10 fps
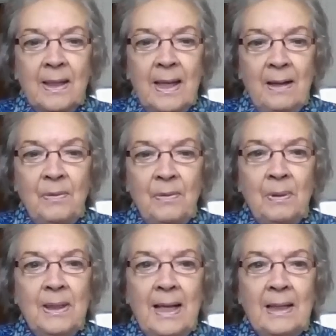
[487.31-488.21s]

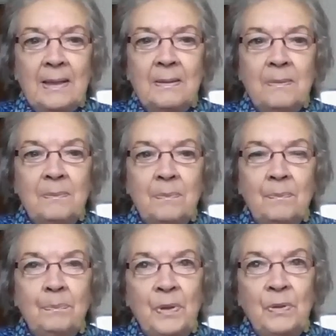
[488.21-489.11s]
Everyone had
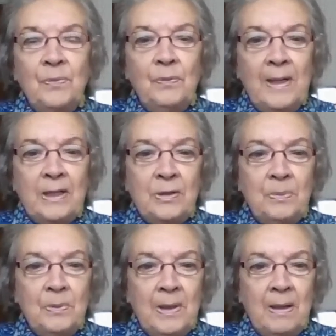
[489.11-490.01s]
beautiful
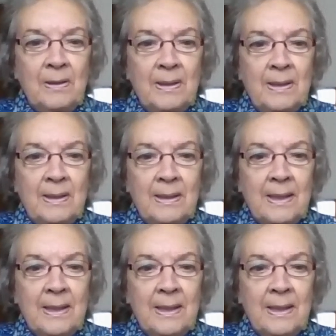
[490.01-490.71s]
vegetable gardens,